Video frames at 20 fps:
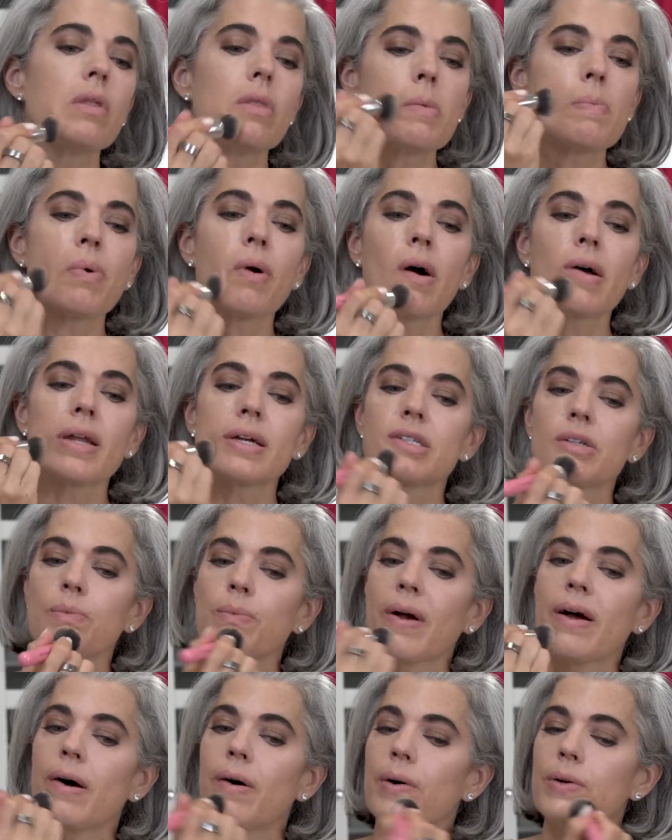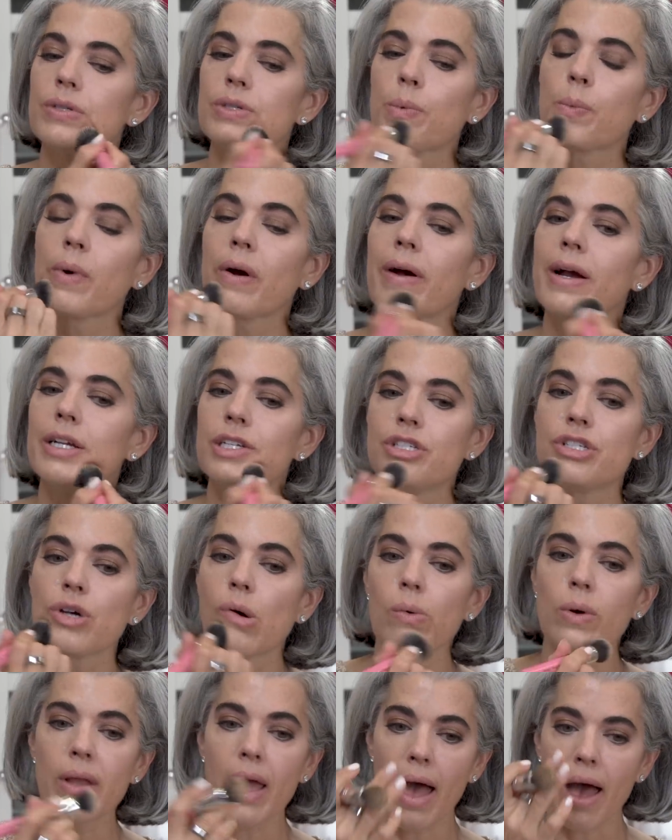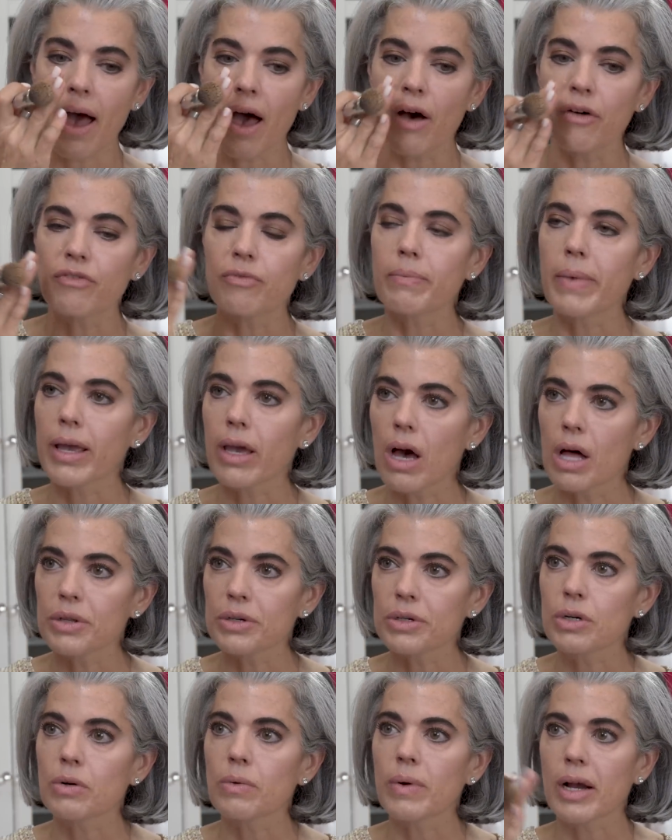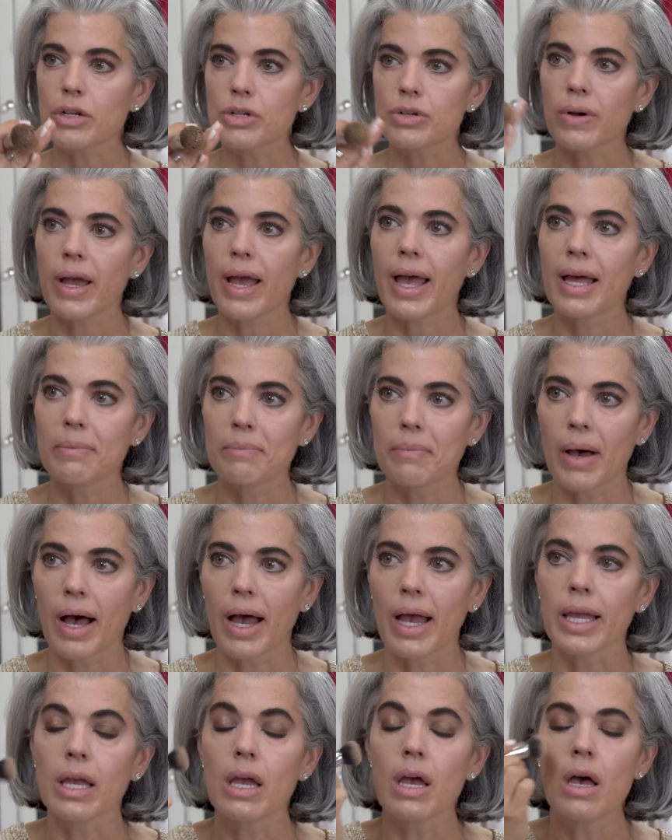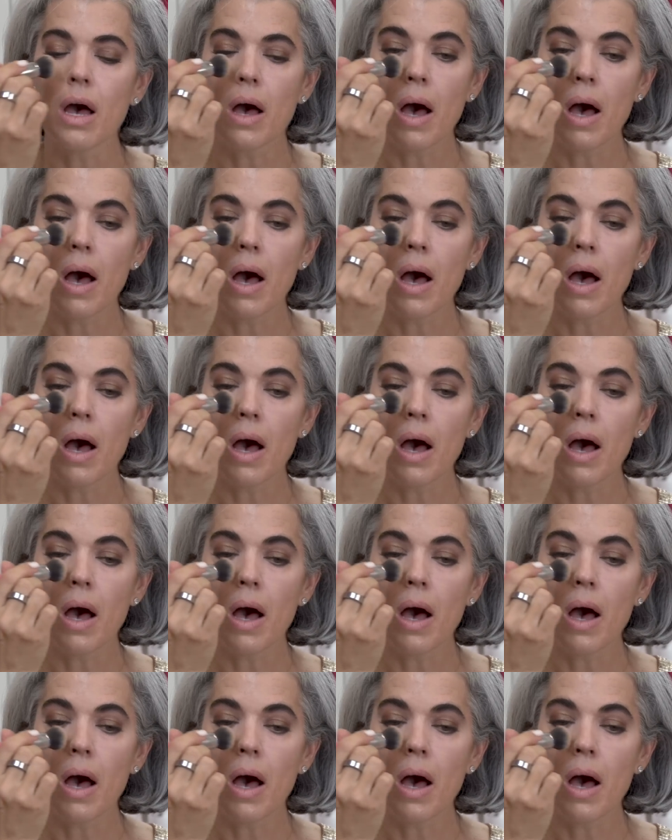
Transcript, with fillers: the product around where I don't have my color corrector and my